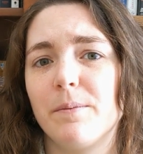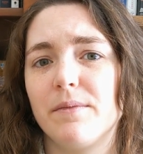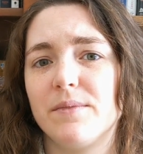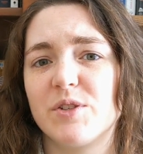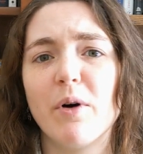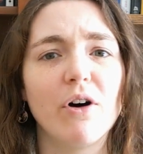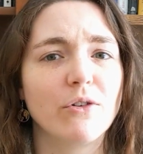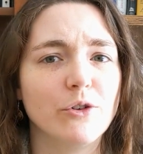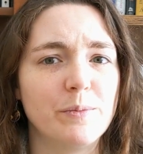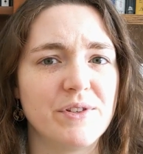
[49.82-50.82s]
small
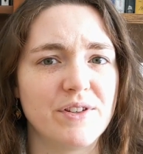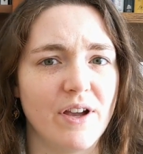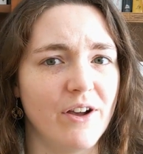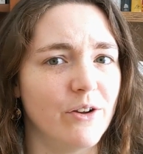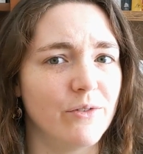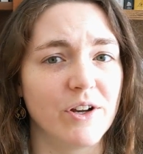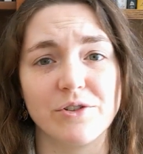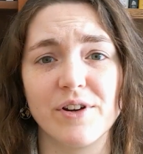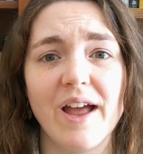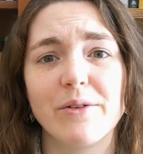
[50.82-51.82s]
groups of
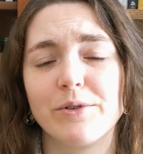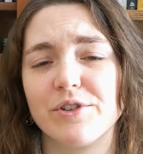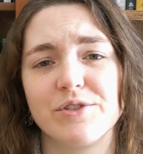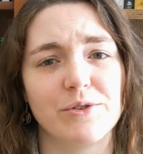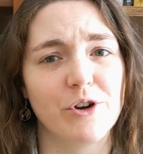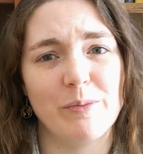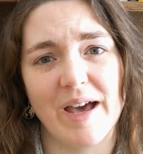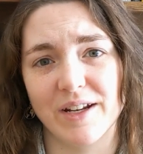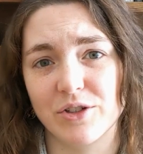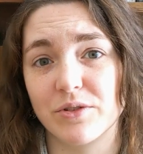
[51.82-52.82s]
hunter-gatherers or
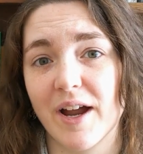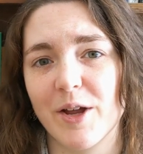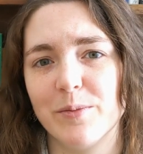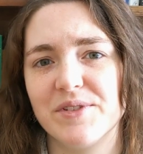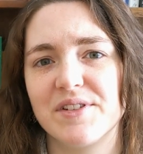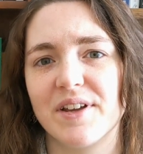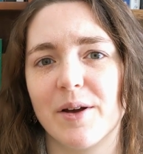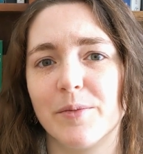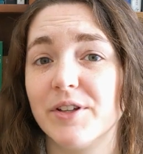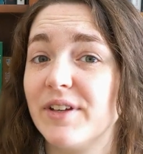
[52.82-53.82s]
nomadic tribes
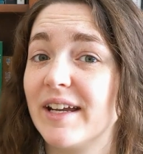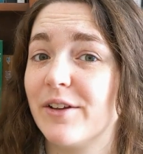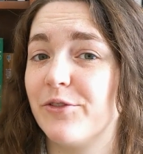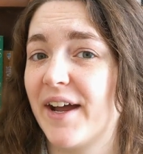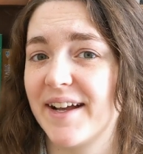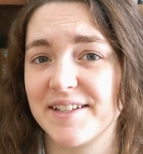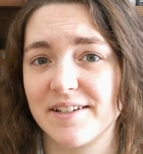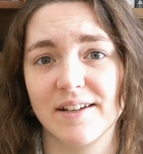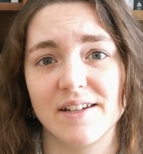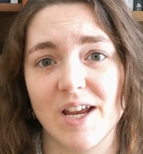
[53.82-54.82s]
living in a
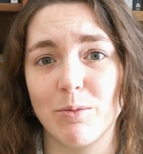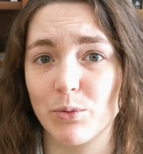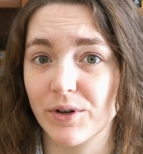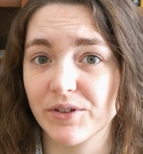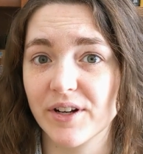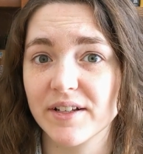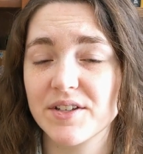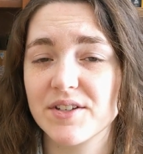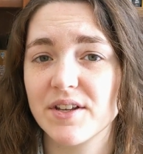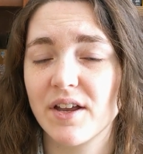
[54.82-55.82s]
vast, untamed
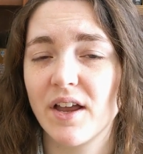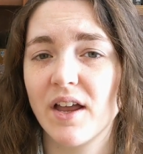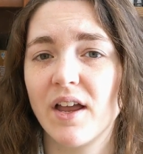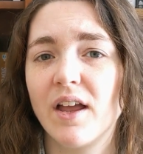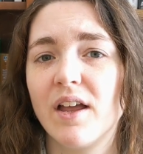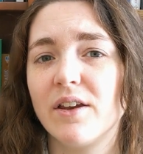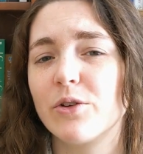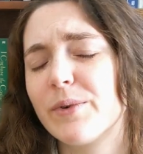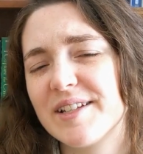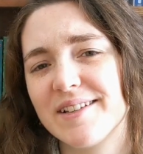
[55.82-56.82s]
wilderness. Now,
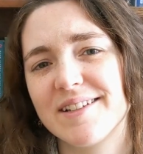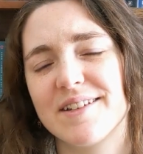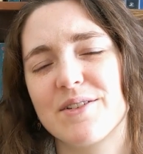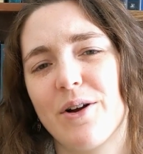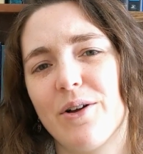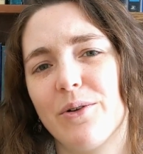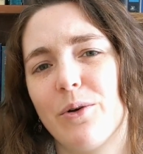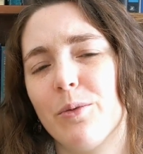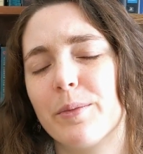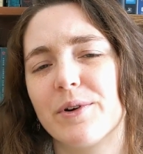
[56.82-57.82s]
the reason this is
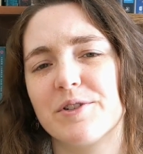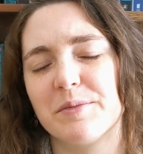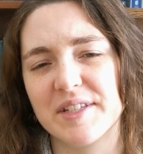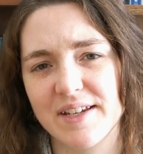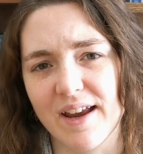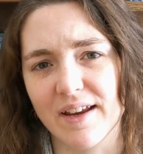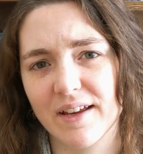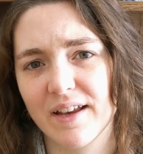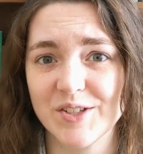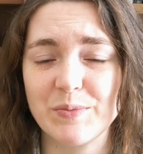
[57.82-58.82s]
called Holmberg's
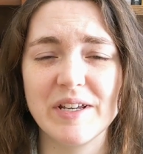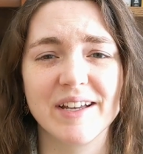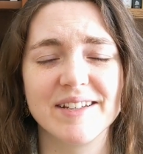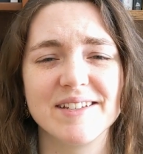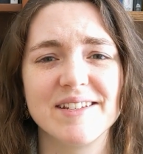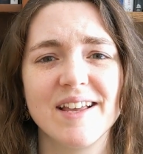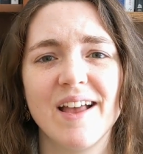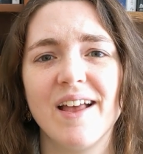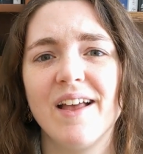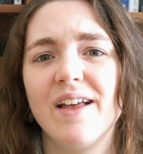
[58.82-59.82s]
mistake is because
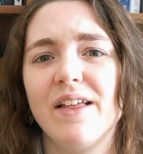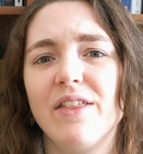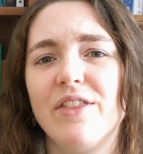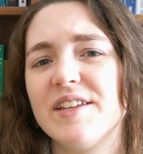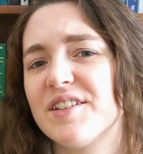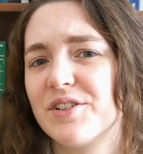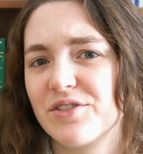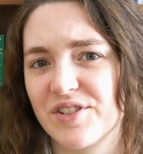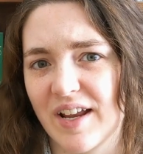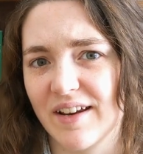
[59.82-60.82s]
this
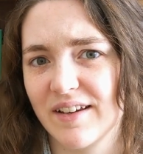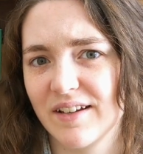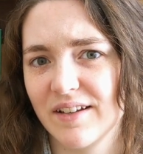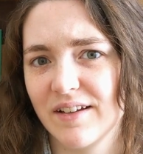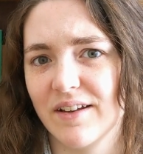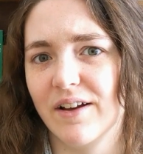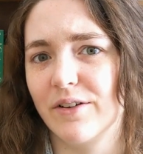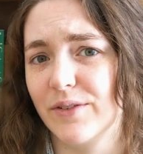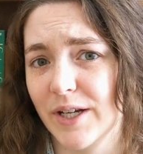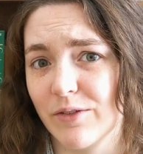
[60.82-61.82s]
understanding
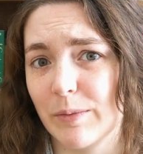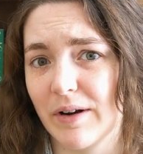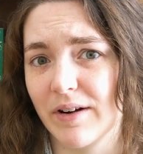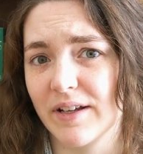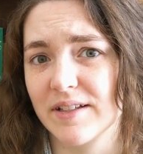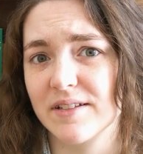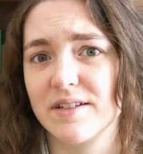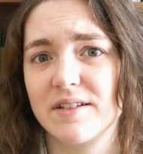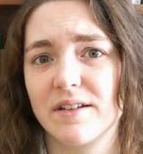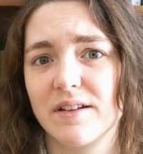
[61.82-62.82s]
of Native
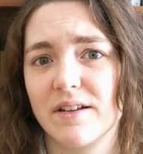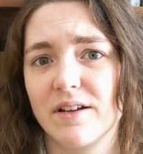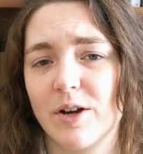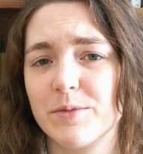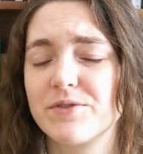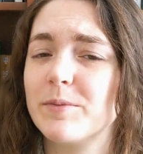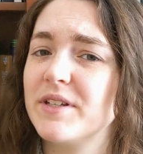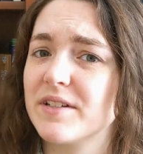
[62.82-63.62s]
Americans comes from the